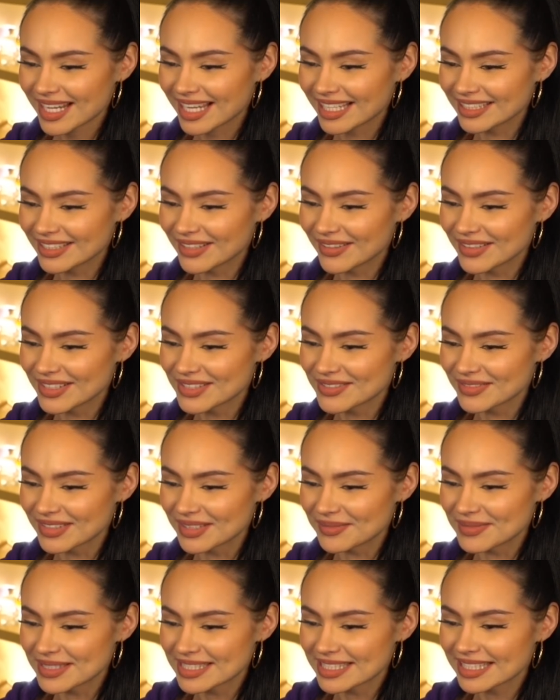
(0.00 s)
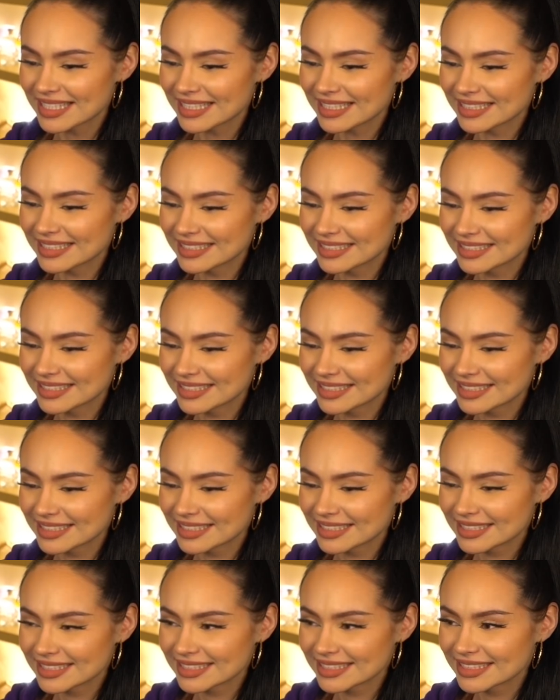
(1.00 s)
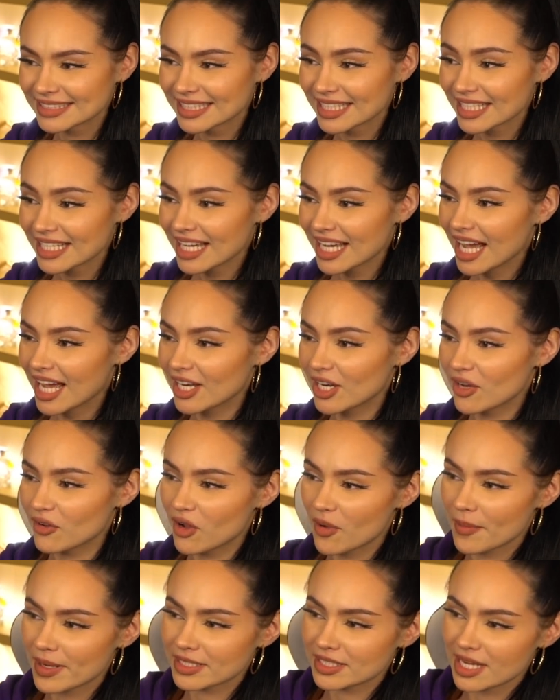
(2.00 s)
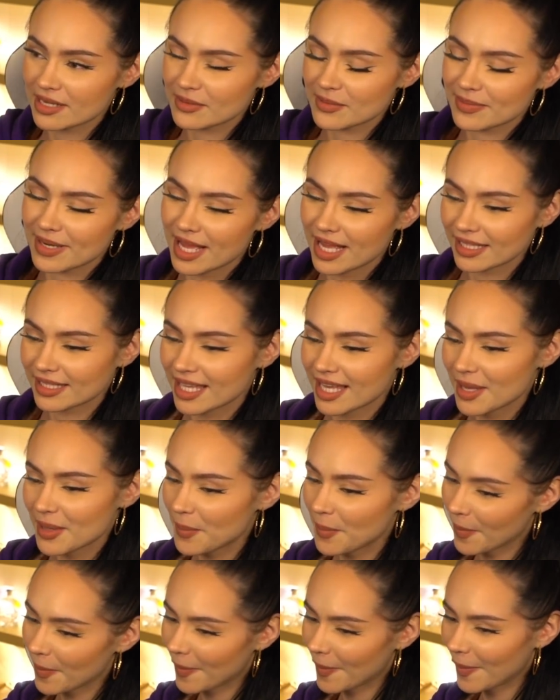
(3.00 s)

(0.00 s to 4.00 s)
I know it's really bizarre. I know I've got my diamond plaque there.